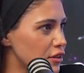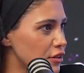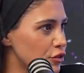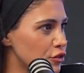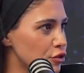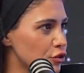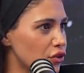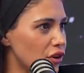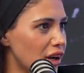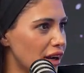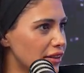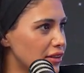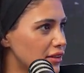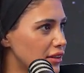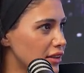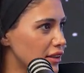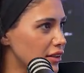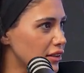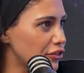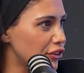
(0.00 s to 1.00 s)
to write
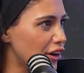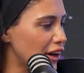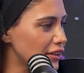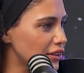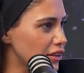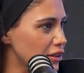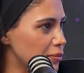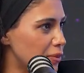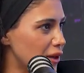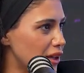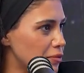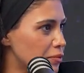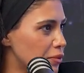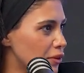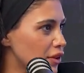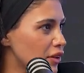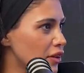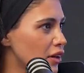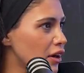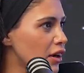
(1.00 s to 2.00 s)
a final
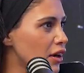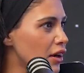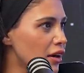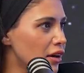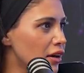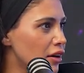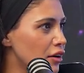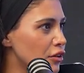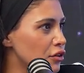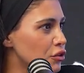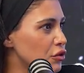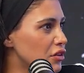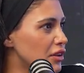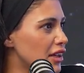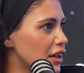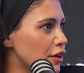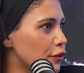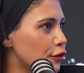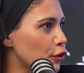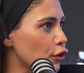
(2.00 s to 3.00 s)
paper. You
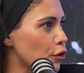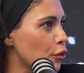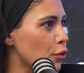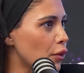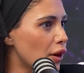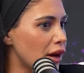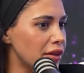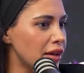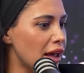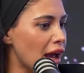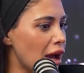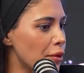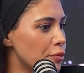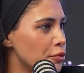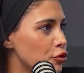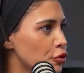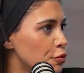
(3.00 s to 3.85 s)
take from one app, you